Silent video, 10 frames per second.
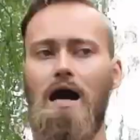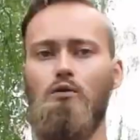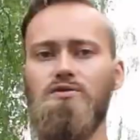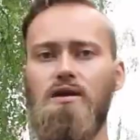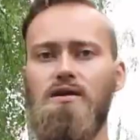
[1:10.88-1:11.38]
I
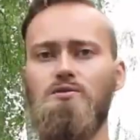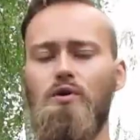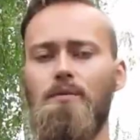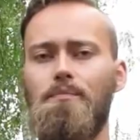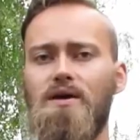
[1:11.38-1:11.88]
would say this is
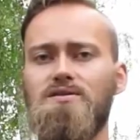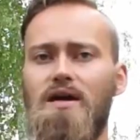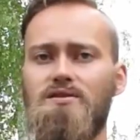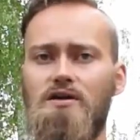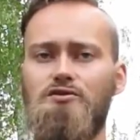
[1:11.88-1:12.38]
one of the best
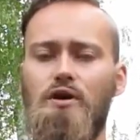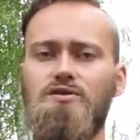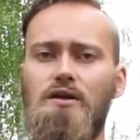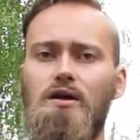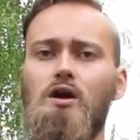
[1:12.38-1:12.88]
exercises to
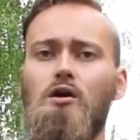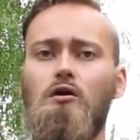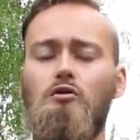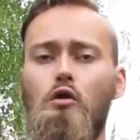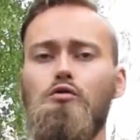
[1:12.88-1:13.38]
actually
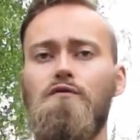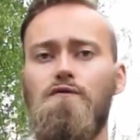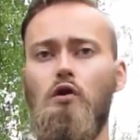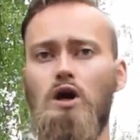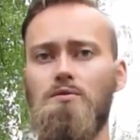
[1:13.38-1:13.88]
grow your
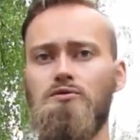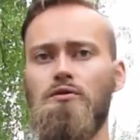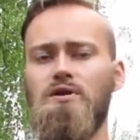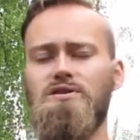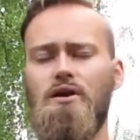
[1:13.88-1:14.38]
forearms,
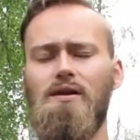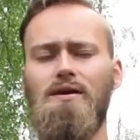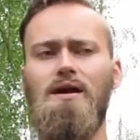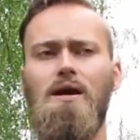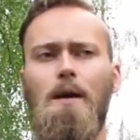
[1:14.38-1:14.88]
not
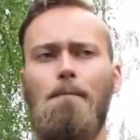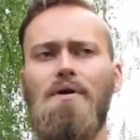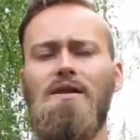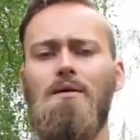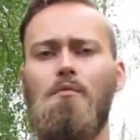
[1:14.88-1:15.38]
necessarily
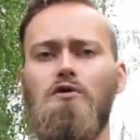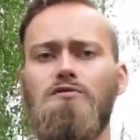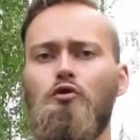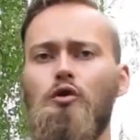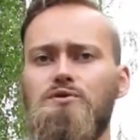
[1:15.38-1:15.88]
build the
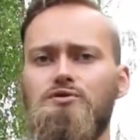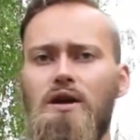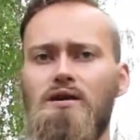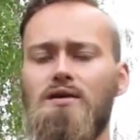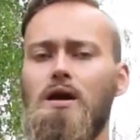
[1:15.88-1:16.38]
most grip
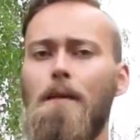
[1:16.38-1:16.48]
strength,